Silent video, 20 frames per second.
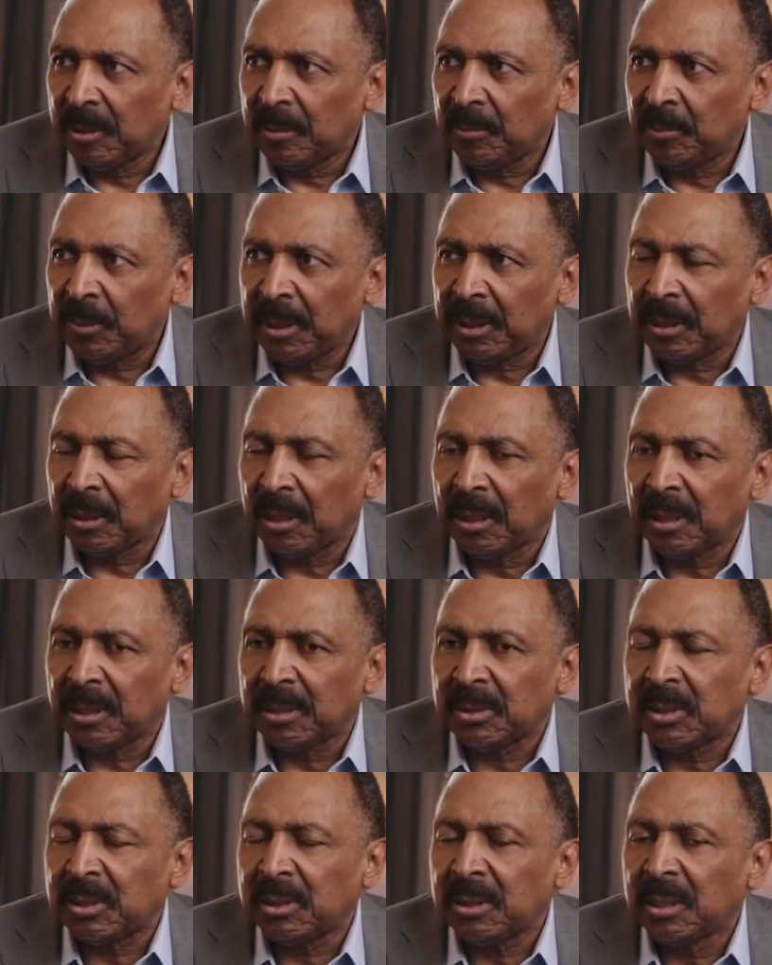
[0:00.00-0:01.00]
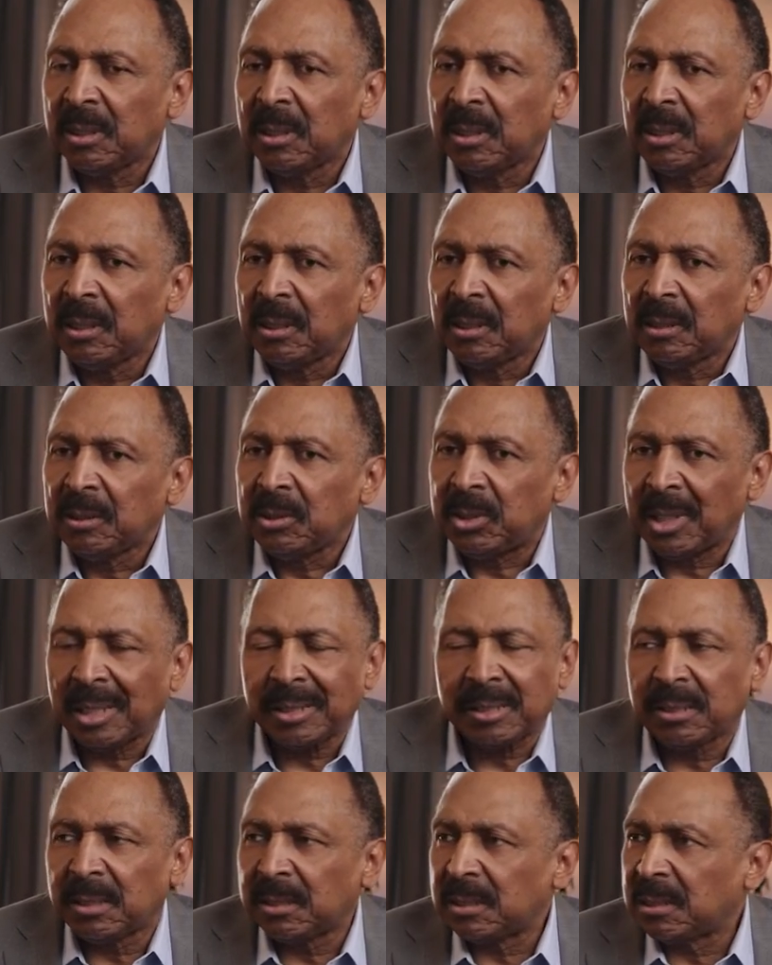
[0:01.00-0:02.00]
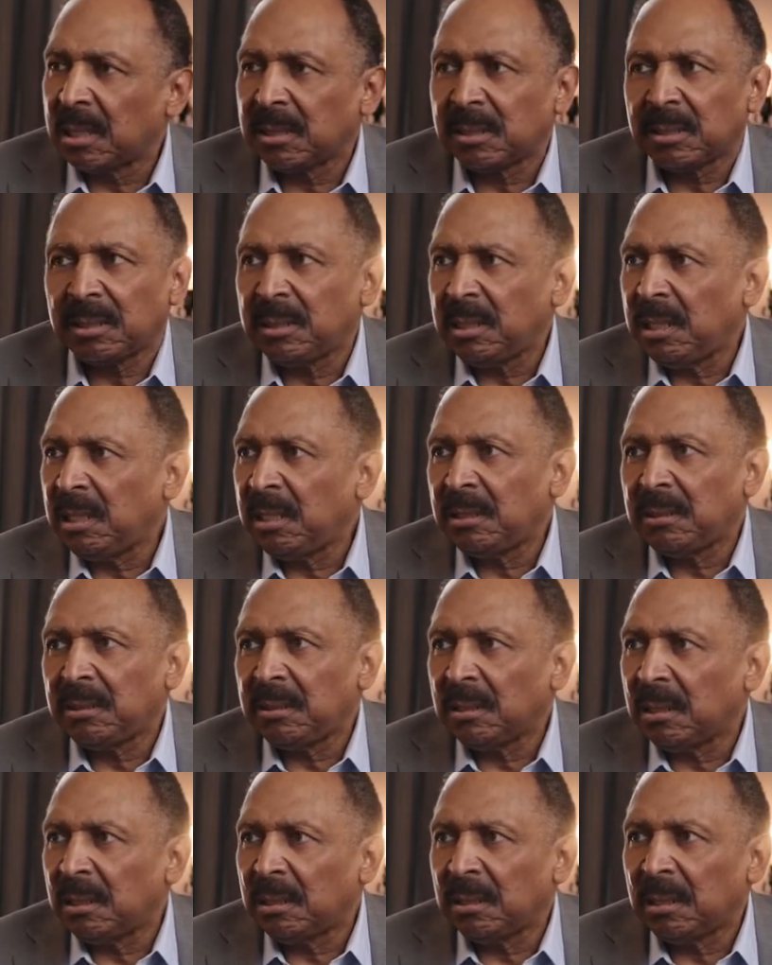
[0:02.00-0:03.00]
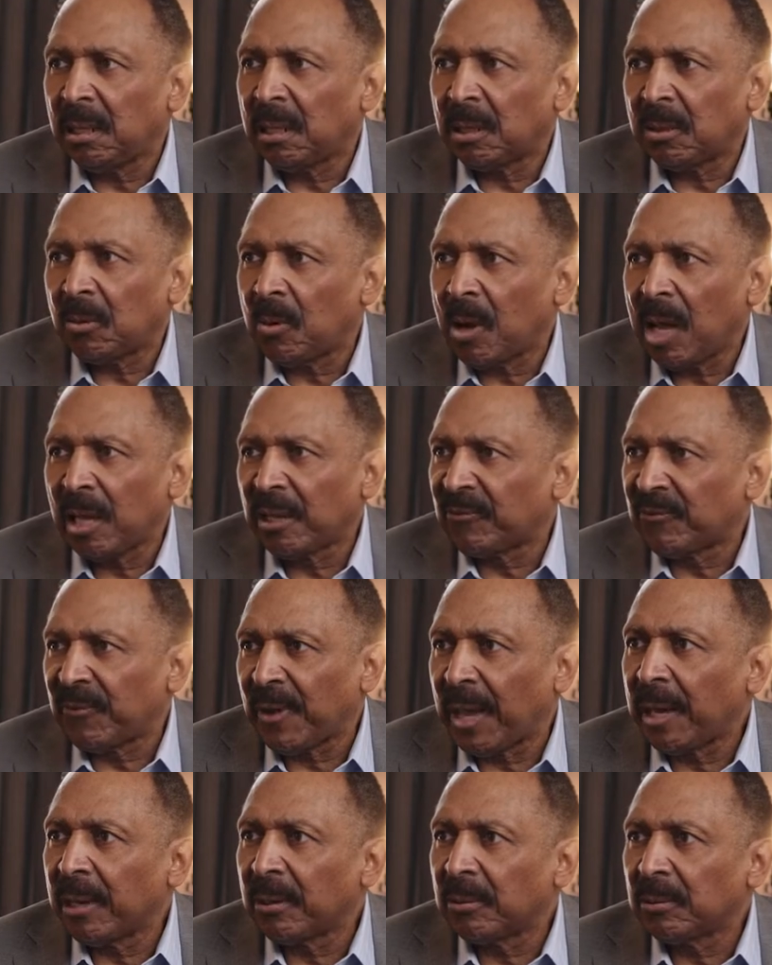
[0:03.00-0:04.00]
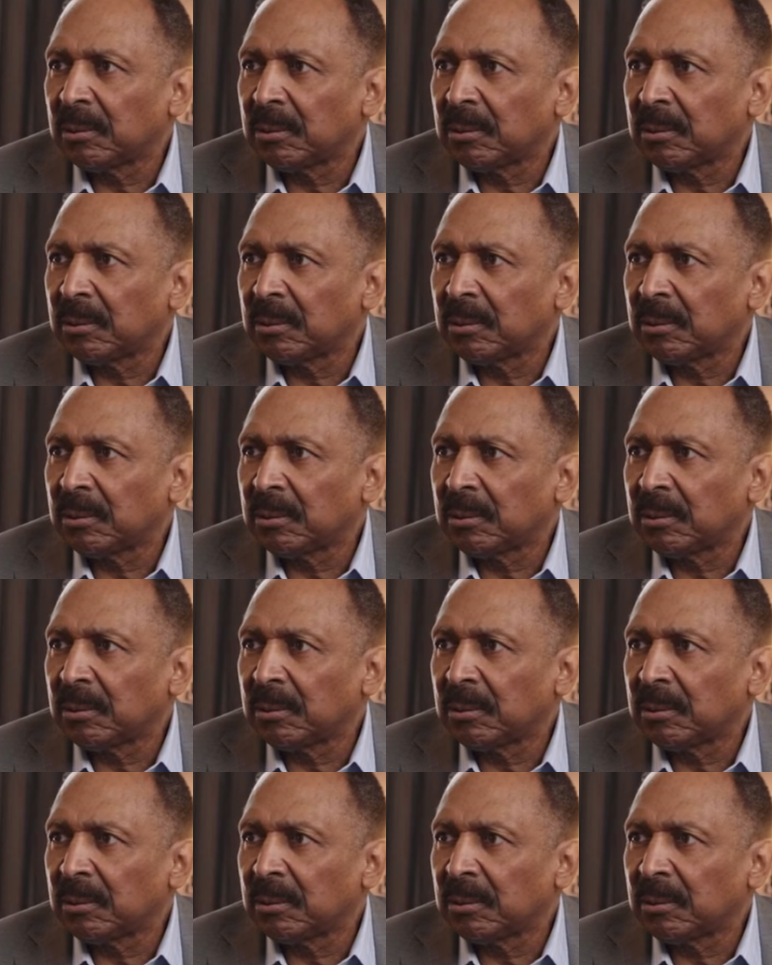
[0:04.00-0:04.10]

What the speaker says: because justice doesn't need a qualifier.